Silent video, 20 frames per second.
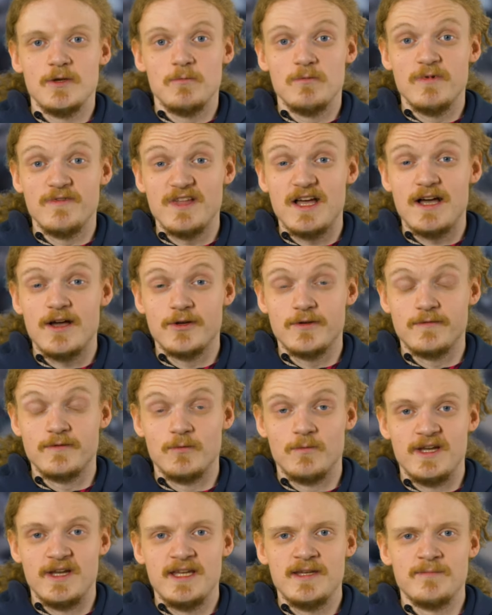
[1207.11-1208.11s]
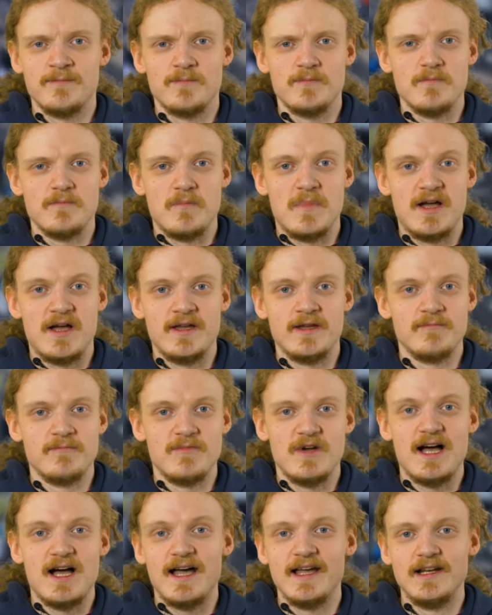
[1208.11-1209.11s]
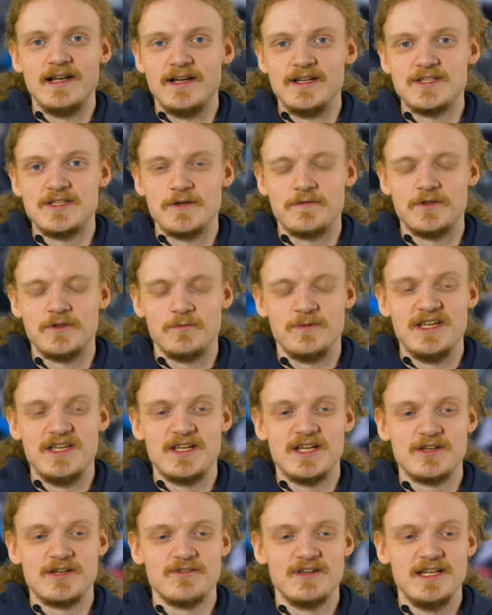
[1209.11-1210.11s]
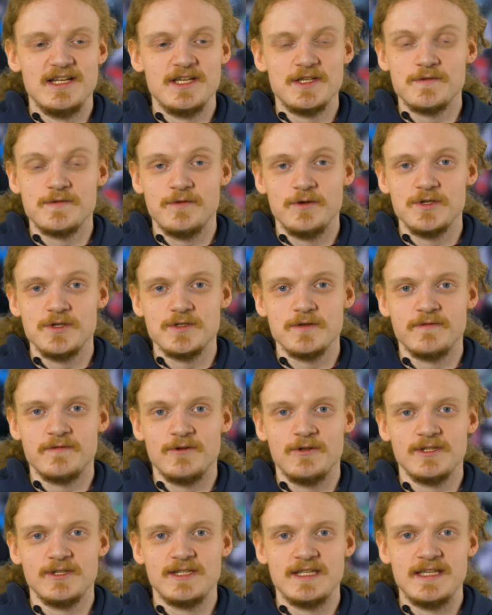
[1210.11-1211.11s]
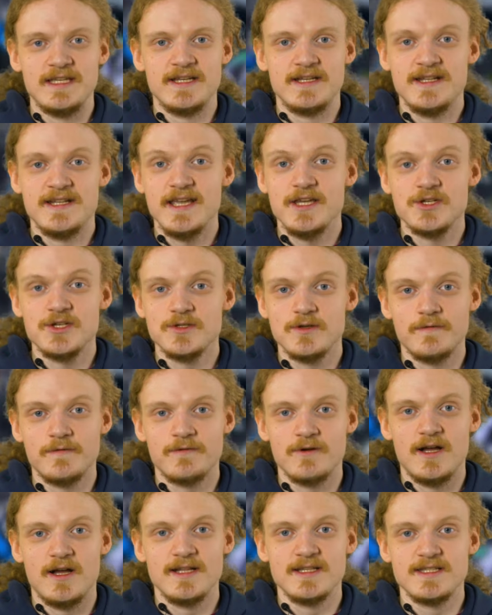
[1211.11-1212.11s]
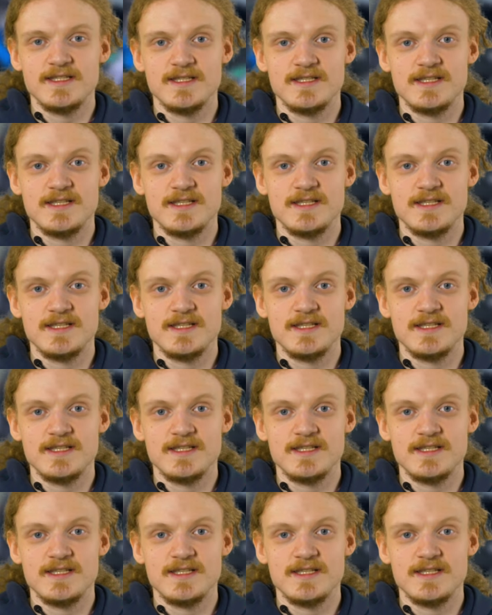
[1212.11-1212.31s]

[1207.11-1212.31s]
With that out of the way, my highlights of the weekend really is, first of all, the nation of France